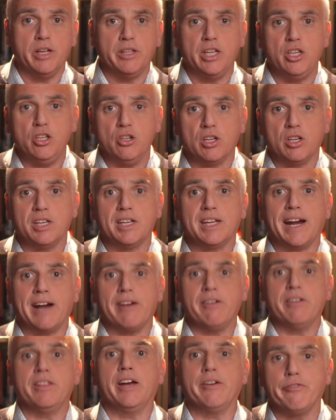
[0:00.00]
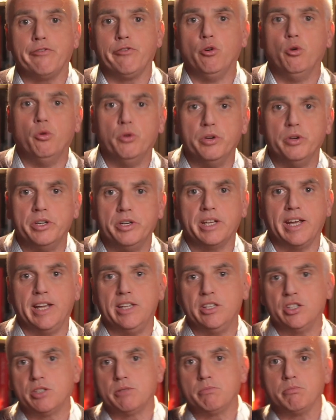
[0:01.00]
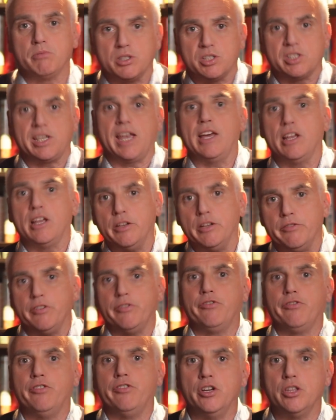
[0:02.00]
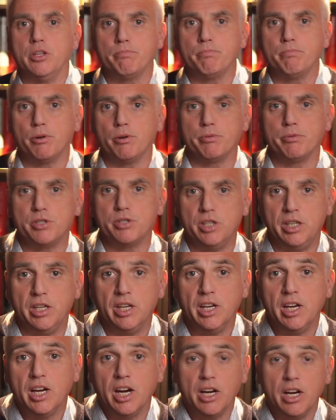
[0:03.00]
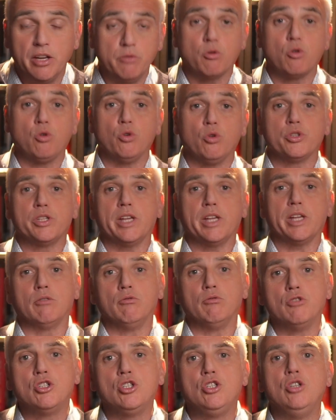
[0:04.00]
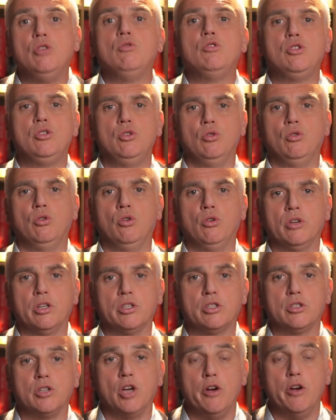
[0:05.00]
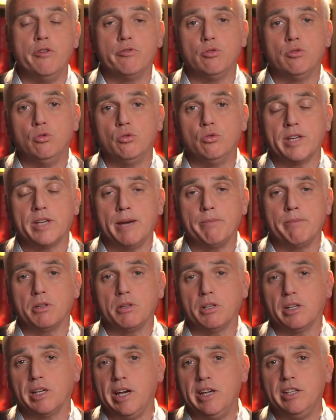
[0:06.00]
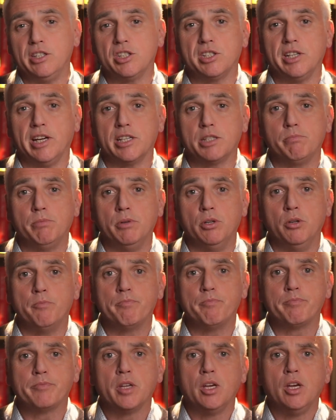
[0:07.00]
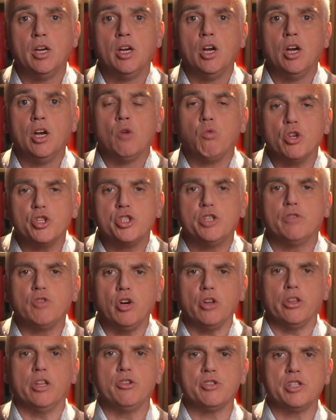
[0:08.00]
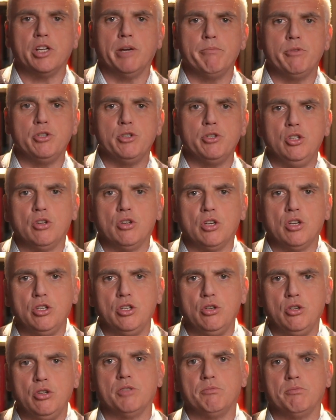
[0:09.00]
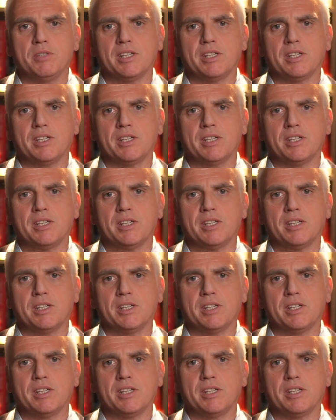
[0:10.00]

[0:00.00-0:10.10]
then you can carry that forward against the sale of a further property. And of course that'll reduce your overall capital gains tax bill. Once you've got those numbers, you can use them to